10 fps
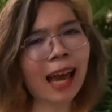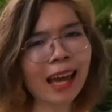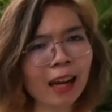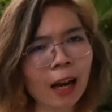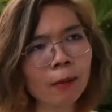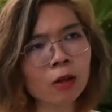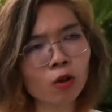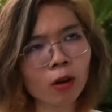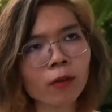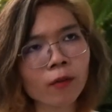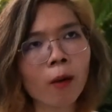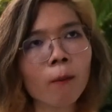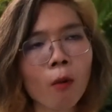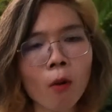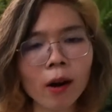I ended up enjoying the
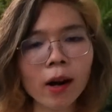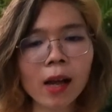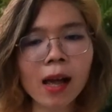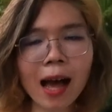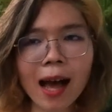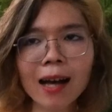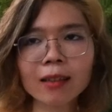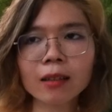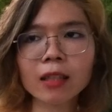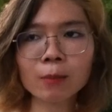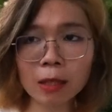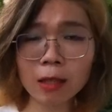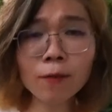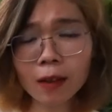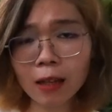film more uh,
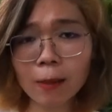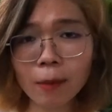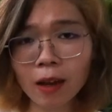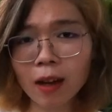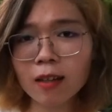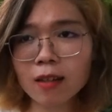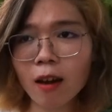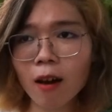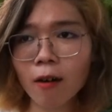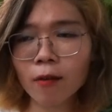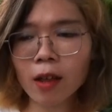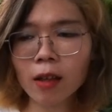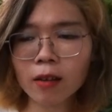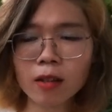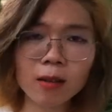specifically because of
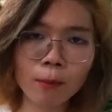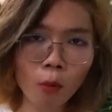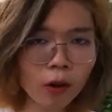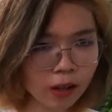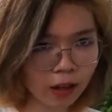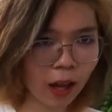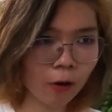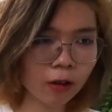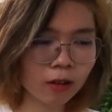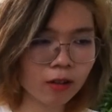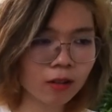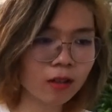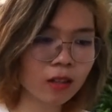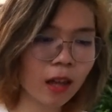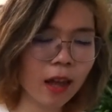the supporting
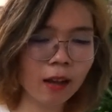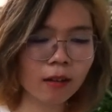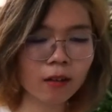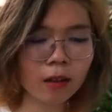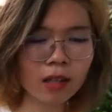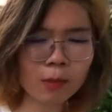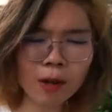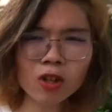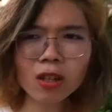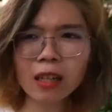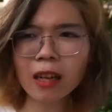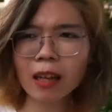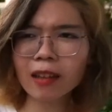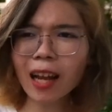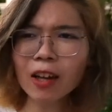characters and especially,
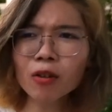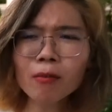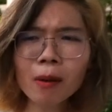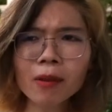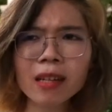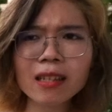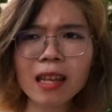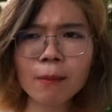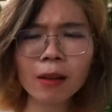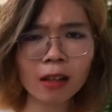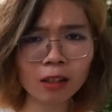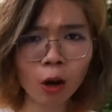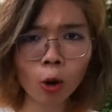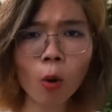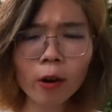I think, I don't remember his name, but like the
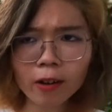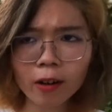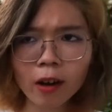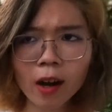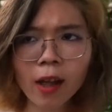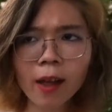lawyer